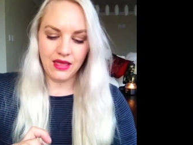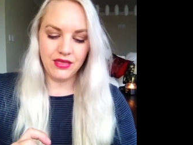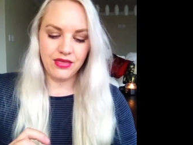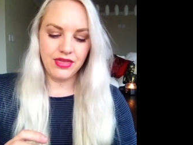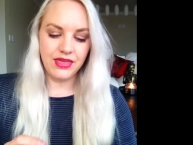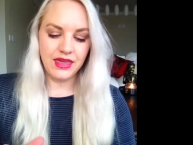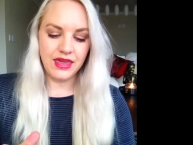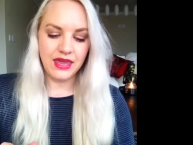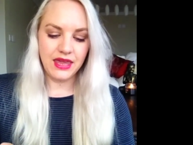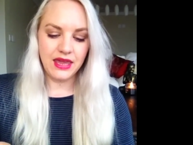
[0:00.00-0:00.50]

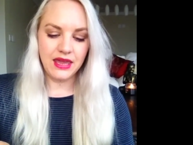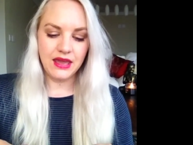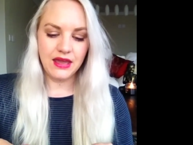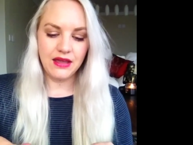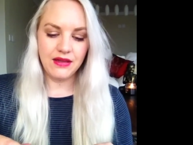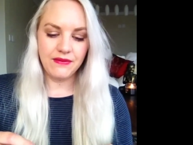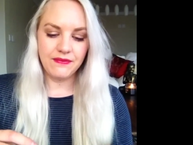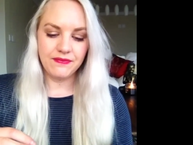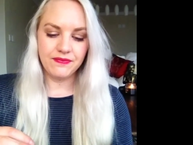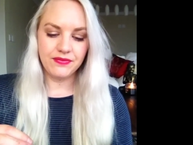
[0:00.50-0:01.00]

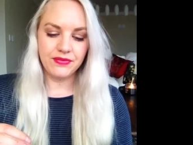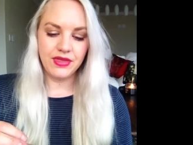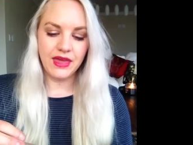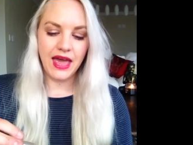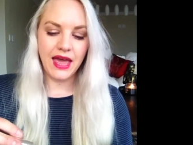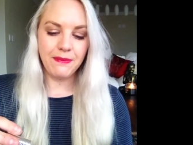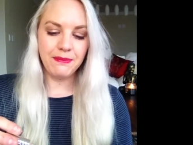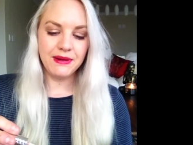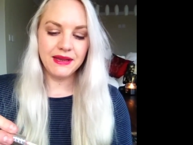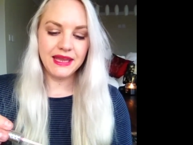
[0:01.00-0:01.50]
the
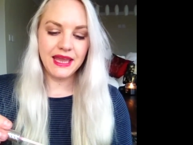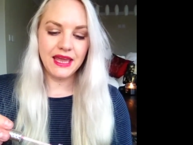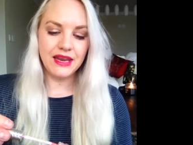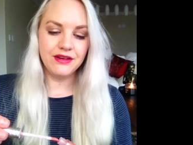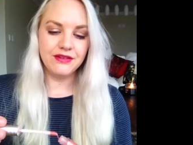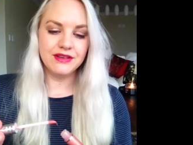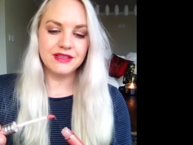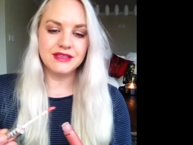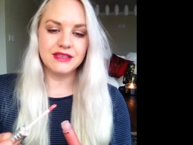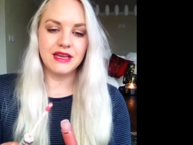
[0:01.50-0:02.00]

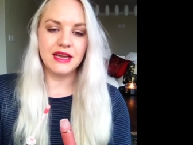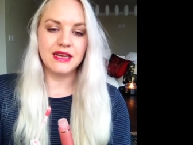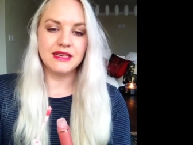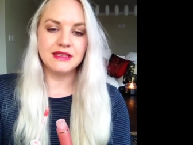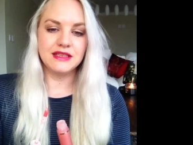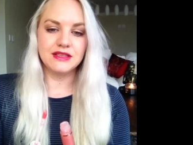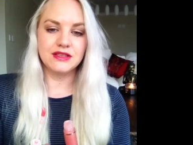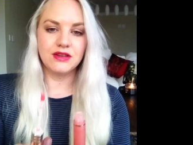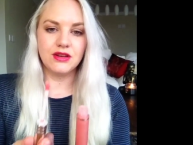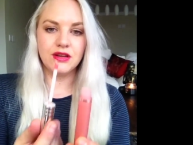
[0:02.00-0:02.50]
applicator is nice.
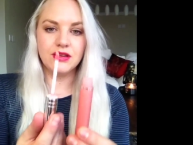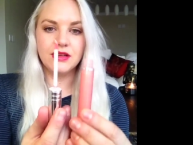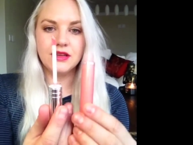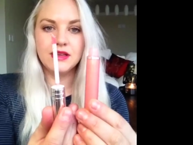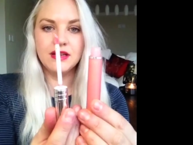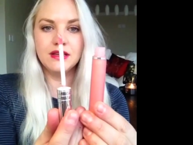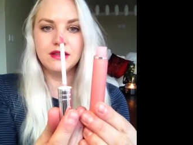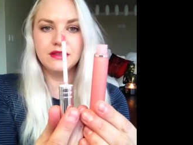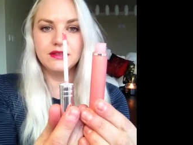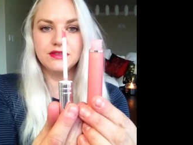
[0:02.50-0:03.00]
It's got the
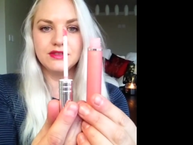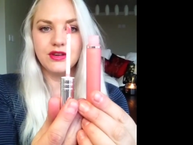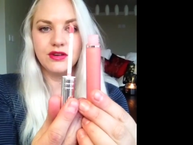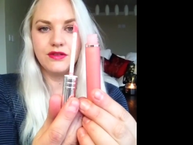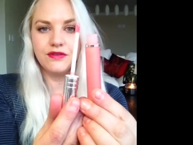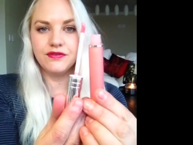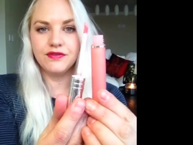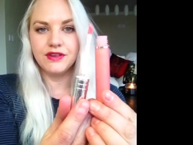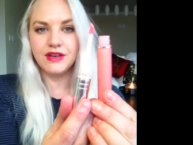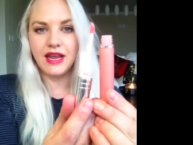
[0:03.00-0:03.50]
little doe
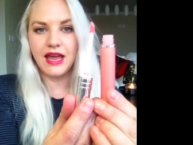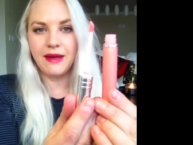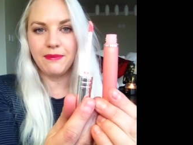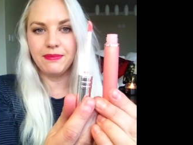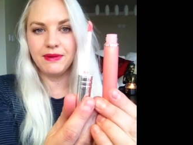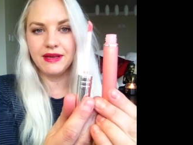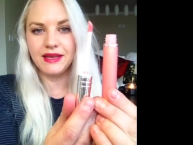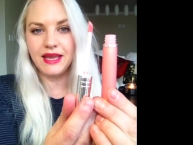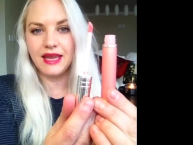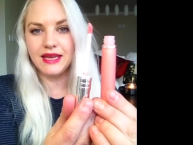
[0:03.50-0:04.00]
foot
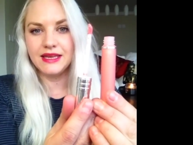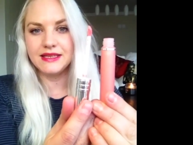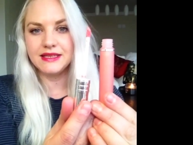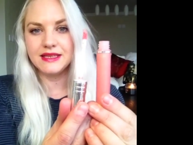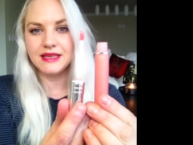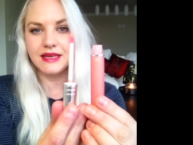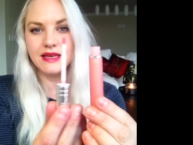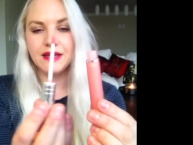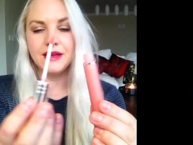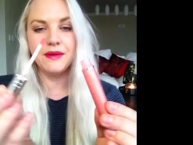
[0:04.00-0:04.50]

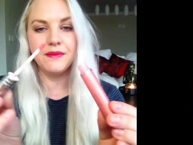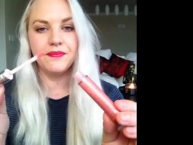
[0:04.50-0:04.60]
applicator.